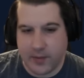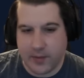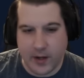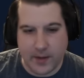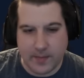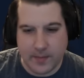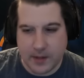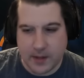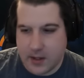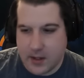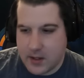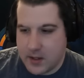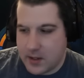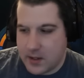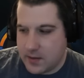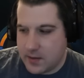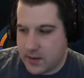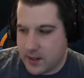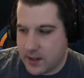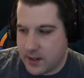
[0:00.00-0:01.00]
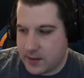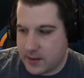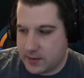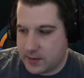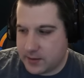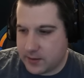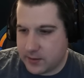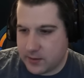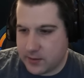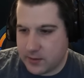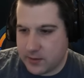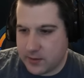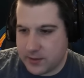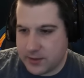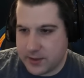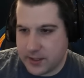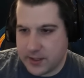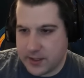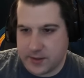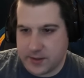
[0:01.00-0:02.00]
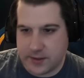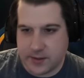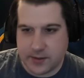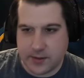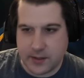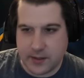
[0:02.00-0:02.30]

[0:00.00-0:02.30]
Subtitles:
But that is our Zetas.